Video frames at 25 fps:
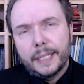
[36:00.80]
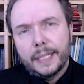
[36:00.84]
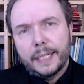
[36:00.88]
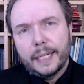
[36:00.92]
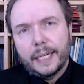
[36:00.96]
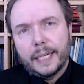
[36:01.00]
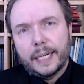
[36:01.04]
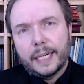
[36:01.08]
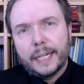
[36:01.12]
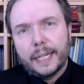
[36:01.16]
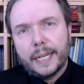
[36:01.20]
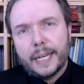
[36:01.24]

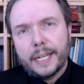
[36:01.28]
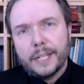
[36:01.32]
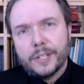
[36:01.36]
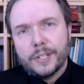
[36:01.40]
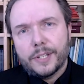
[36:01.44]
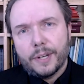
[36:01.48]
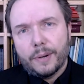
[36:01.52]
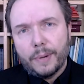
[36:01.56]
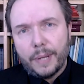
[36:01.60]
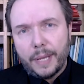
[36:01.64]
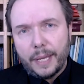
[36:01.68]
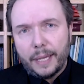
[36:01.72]
Uh, and
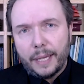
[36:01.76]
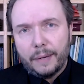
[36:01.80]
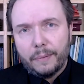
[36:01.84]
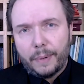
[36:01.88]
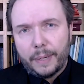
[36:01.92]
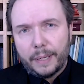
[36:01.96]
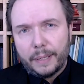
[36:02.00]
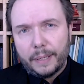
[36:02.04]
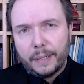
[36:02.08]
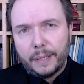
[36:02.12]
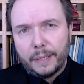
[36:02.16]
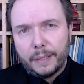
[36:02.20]
so he
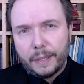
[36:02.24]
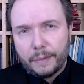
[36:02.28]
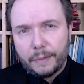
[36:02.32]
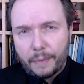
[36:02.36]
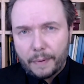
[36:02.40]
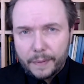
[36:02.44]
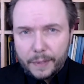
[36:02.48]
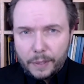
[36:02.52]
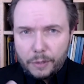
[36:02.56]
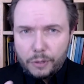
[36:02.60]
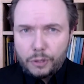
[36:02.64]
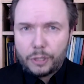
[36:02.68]
would, the
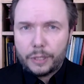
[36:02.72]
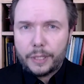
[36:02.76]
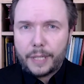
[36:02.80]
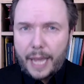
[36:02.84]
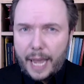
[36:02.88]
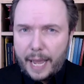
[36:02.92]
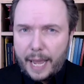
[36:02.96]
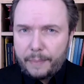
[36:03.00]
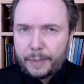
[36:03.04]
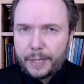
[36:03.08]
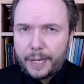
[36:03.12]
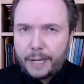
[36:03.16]
revolution
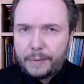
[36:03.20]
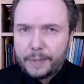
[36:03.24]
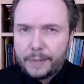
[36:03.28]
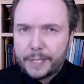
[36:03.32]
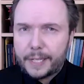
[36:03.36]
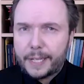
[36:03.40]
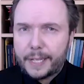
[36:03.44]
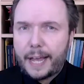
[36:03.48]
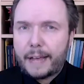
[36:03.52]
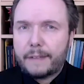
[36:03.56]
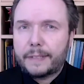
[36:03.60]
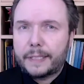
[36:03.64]
came when he was
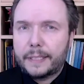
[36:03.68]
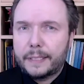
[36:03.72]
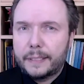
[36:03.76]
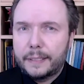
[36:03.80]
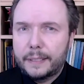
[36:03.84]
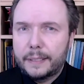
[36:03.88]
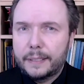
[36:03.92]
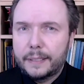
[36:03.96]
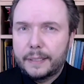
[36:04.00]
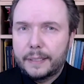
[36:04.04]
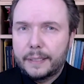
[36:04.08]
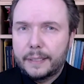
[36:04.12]
11.
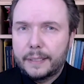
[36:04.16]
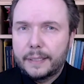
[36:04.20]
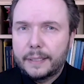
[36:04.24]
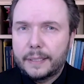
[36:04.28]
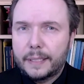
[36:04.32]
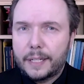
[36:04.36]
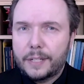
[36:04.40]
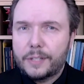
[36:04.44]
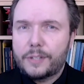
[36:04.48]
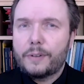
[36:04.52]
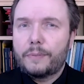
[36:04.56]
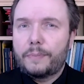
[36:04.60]

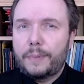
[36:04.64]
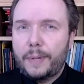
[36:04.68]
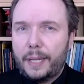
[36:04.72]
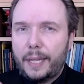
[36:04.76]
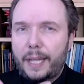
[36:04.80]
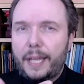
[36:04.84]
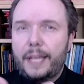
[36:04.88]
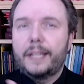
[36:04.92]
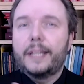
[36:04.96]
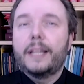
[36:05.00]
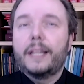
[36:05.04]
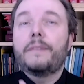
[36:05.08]
And so really
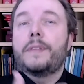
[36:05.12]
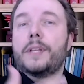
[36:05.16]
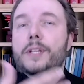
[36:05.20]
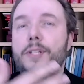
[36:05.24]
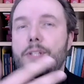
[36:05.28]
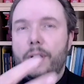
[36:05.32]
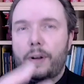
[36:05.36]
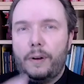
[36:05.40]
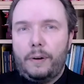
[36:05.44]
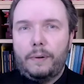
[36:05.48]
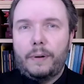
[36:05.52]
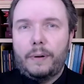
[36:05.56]
he lived his
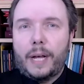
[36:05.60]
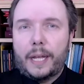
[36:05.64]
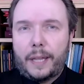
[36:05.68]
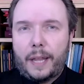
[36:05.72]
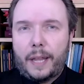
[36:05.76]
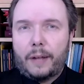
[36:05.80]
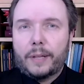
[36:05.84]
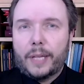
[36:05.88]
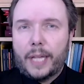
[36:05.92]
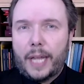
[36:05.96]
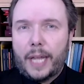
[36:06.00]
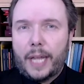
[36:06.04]
whole
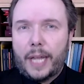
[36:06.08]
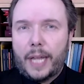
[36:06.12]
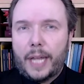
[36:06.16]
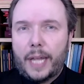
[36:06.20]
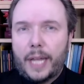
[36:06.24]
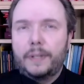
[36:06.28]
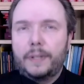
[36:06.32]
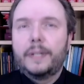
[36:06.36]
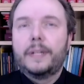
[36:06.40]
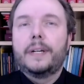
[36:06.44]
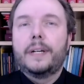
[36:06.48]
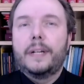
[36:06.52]
adult life
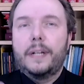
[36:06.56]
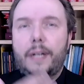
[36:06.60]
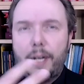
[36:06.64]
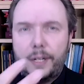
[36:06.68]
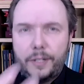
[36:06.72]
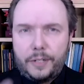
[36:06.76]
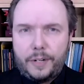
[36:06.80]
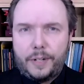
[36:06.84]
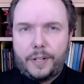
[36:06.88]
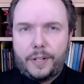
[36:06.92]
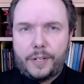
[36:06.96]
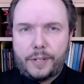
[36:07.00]

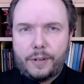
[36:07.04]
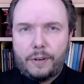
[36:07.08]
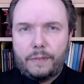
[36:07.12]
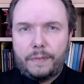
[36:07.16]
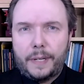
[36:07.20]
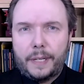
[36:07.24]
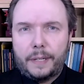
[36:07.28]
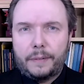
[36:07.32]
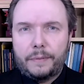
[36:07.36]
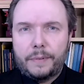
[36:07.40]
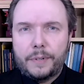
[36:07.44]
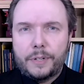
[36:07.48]
under the
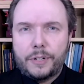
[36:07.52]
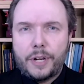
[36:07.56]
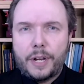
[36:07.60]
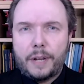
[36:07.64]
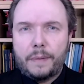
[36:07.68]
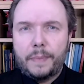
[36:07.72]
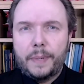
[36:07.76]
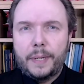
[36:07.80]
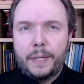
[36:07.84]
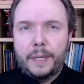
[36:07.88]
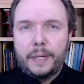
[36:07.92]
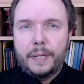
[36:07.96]
Soviet
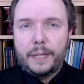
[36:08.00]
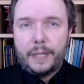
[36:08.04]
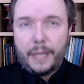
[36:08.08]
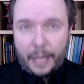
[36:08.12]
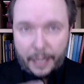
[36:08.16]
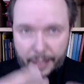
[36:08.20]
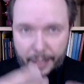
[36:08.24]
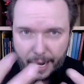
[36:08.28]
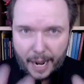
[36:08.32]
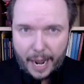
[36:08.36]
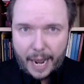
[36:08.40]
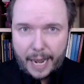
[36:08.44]
regime
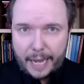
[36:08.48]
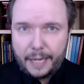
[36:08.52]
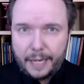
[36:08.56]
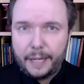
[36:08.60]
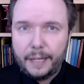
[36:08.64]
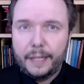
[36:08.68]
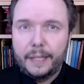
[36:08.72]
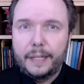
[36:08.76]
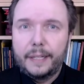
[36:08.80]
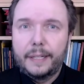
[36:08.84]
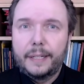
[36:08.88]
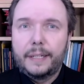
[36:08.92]
and died
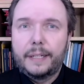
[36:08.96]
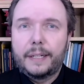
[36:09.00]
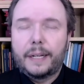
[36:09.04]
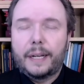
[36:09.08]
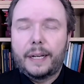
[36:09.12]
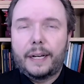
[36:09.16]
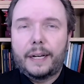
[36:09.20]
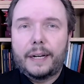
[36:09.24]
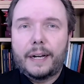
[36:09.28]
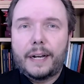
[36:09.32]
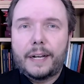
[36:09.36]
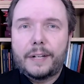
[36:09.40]

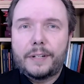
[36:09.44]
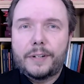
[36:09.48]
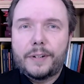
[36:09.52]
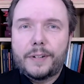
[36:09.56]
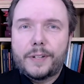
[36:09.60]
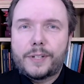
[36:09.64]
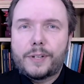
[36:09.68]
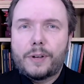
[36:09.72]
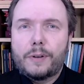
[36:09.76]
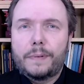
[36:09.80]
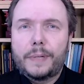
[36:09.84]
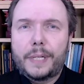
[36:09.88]
uh, under the
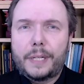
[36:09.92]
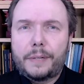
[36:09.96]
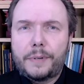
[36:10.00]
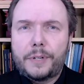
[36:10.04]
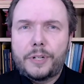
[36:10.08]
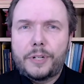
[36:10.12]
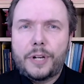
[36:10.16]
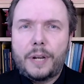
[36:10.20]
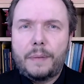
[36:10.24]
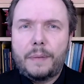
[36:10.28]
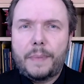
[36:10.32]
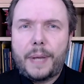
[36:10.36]
Soviet
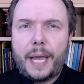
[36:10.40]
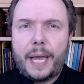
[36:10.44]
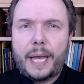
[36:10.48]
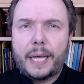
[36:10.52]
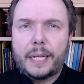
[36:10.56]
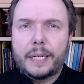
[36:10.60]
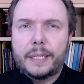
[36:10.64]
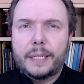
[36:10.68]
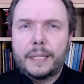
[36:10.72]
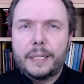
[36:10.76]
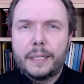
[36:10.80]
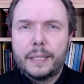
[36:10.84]
regime.
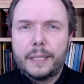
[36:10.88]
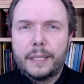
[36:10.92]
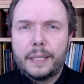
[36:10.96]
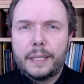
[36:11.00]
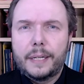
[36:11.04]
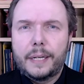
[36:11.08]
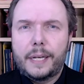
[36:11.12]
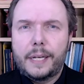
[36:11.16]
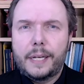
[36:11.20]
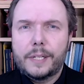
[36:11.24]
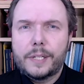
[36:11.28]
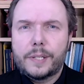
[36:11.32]
And
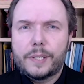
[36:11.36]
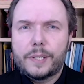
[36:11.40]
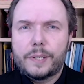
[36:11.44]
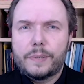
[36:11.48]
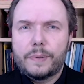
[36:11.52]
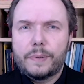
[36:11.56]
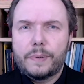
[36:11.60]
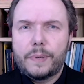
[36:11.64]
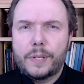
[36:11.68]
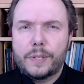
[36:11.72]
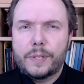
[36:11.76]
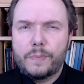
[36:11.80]
his,
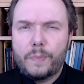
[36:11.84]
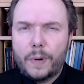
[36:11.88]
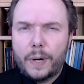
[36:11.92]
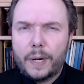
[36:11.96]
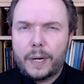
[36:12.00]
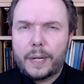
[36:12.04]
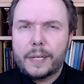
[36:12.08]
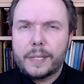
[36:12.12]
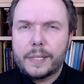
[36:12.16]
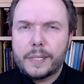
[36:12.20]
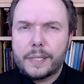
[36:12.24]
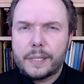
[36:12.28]
his work
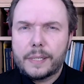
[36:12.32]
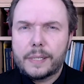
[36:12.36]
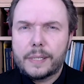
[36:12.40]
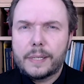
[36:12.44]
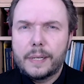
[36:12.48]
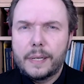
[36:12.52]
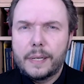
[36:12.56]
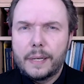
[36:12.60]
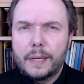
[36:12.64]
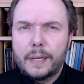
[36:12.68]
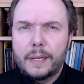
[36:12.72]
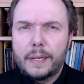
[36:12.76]
is
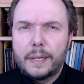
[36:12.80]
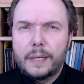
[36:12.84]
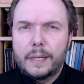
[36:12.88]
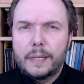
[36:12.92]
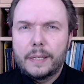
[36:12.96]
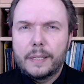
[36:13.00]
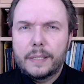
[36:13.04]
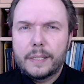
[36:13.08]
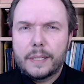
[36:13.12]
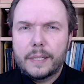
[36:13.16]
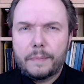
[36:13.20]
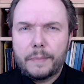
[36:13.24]

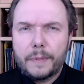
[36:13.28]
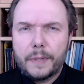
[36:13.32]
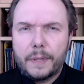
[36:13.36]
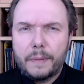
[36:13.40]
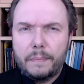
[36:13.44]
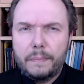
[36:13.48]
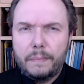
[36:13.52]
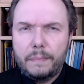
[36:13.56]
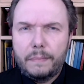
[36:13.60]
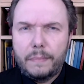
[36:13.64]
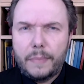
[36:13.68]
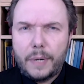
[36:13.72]
some of the
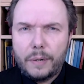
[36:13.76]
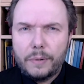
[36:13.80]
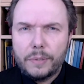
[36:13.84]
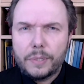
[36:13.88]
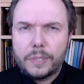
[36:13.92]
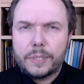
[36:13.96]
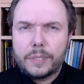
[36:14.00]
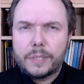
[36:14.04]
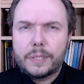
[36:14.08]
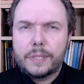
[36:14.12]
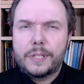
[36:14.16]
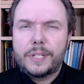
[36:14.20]

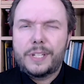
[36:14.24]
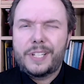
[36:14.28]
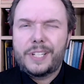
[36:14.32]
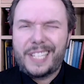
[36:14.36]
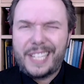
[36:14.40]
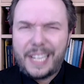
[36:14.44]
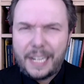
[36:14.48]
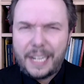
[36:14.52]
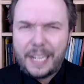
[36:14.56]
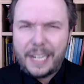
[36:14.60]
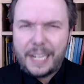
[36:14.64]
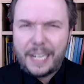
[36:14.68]
most
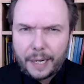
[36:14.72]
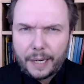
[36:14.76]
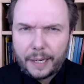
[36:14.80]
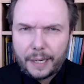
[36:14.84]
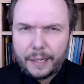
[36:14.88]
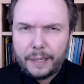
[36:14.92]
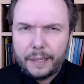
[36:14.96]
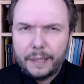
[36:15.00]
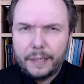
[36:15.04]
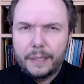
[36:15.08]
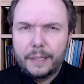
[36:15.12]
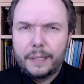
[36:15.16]
searing
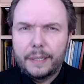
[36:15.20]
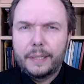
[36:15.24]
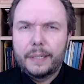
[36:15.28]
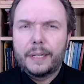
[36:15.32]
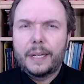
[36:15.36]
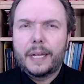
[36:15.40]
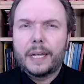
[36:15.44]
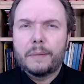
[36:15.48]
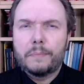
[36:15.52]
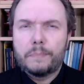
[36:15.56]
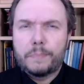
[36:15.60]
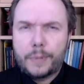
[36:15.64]

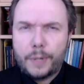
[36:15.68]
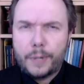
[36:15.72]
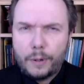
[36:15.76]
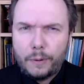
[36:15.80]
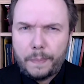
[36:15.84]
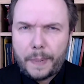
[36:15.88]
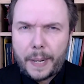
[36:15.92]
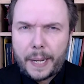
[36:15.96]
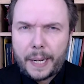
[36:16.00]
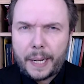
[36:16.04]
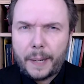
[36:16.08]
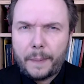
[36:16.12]
and
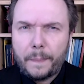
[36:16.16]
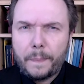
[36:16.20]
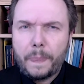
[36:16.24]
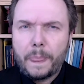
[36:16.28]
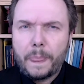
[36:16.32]
probing